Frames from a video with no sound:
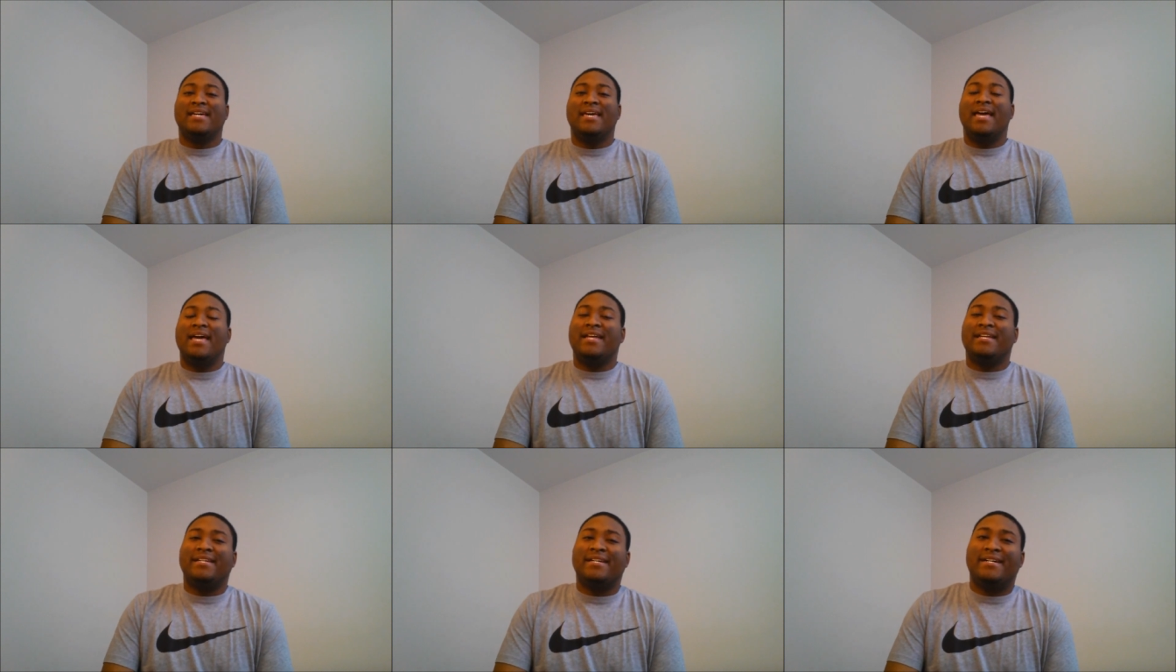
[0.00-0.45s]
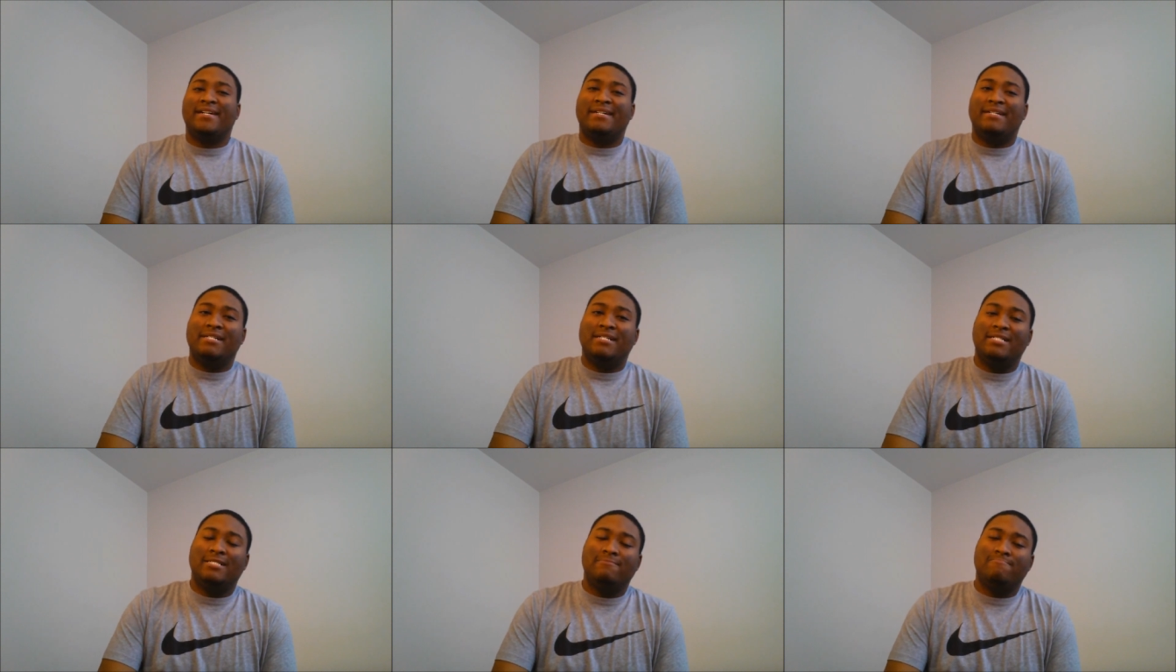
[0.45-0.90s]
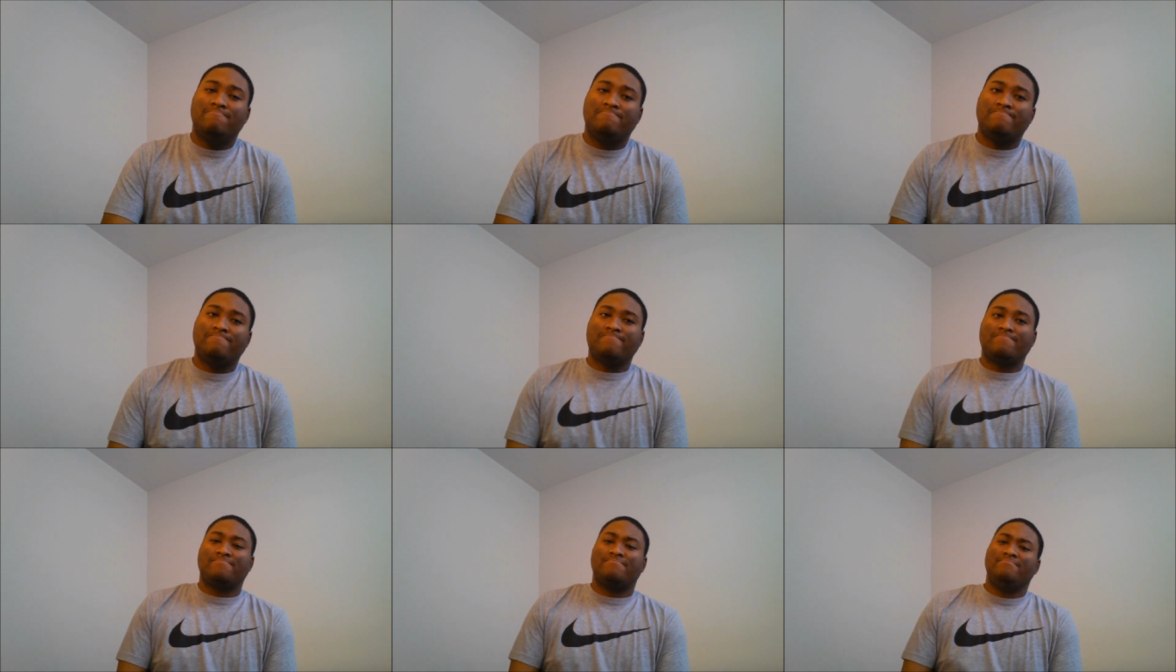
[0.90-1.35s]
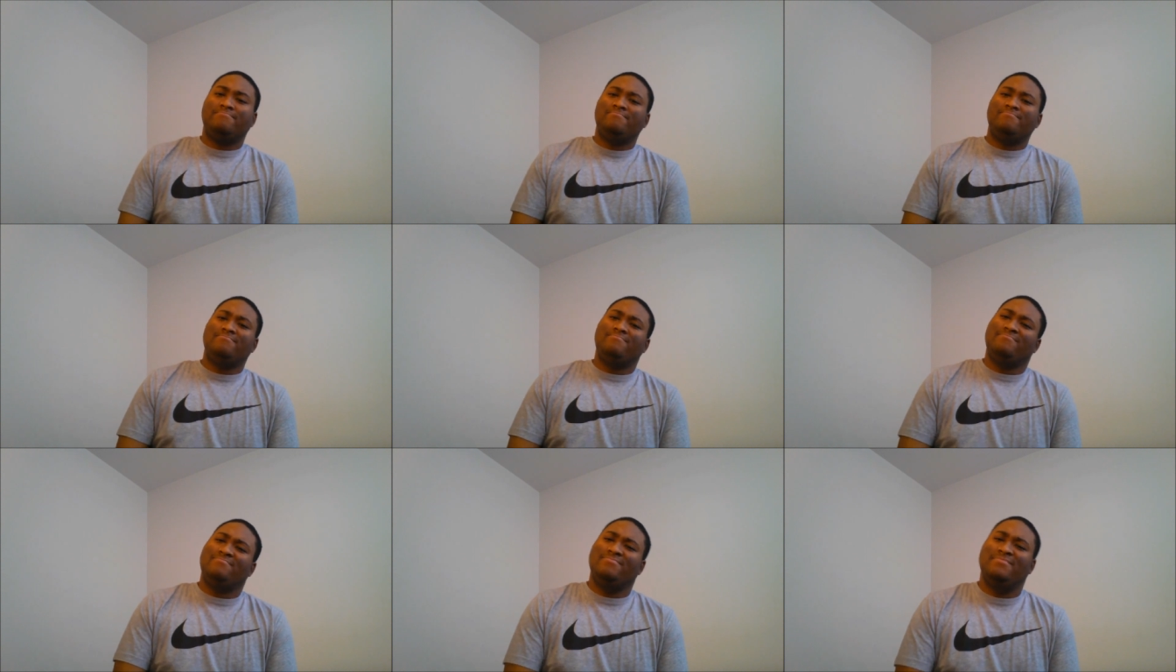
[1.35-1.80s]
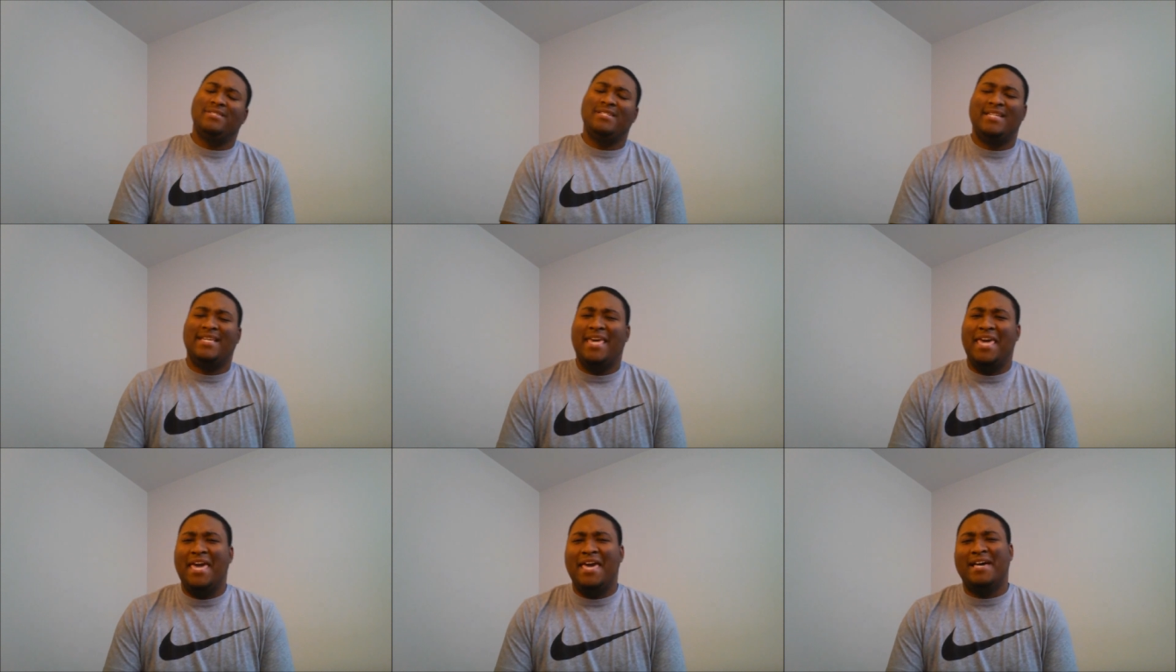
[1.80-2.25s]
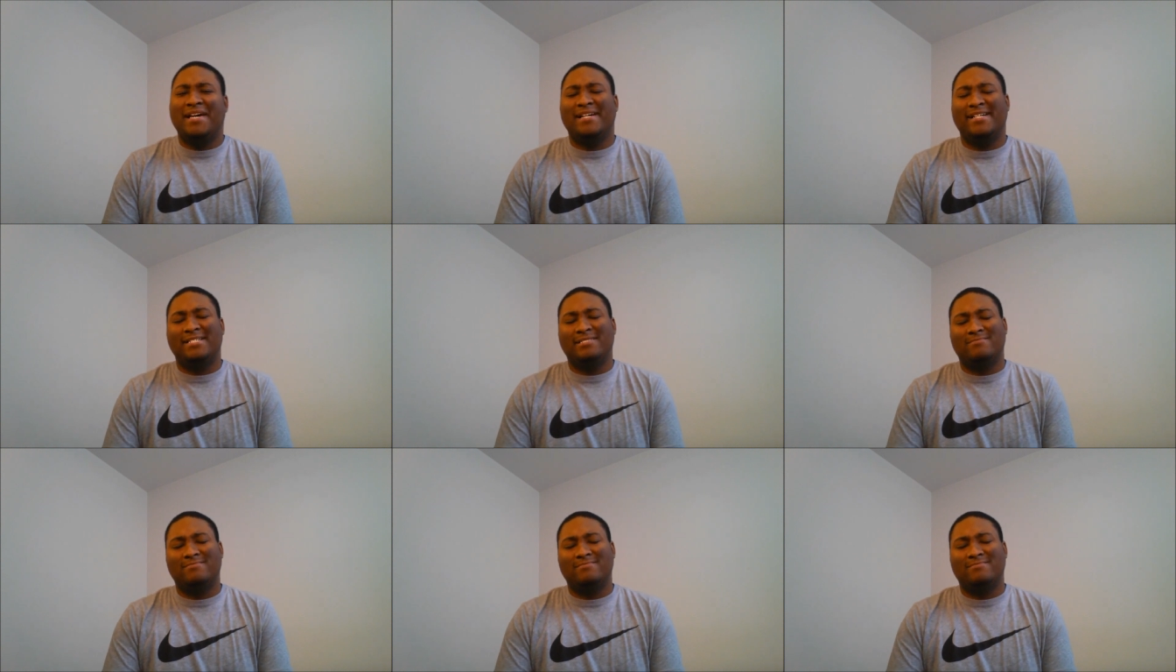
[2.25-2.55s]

And, uh, yeah.